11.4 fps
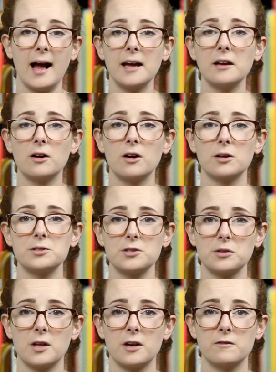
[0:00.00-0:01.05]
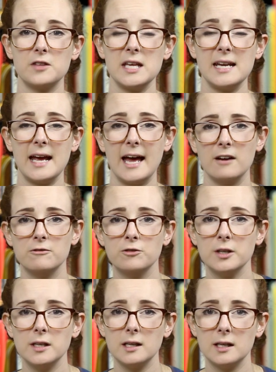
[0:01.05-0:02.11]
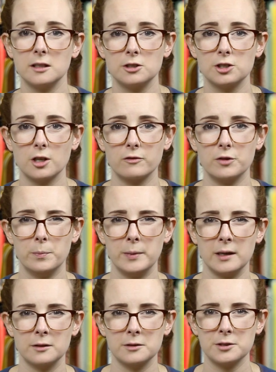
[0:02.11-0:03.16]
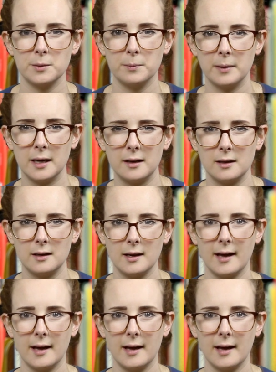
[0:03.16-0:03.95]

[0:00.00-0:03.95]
I also love that every inch of the bear's body